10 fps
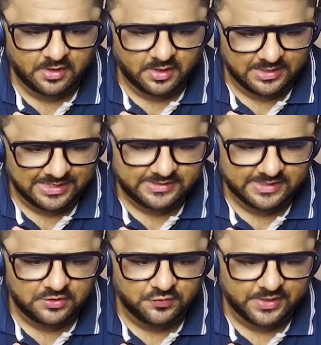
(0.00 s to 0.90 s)
Let's take
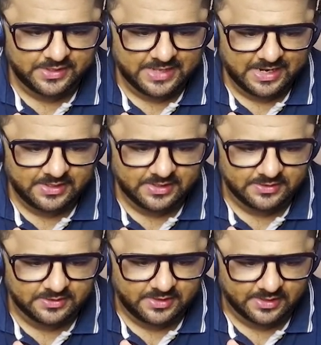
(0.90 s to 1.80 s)
a look at that in
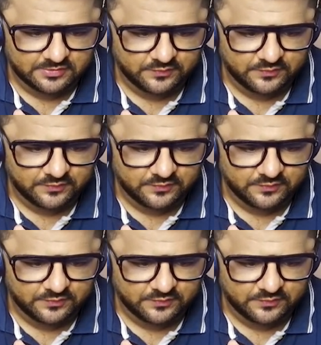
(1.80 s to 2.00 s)
the next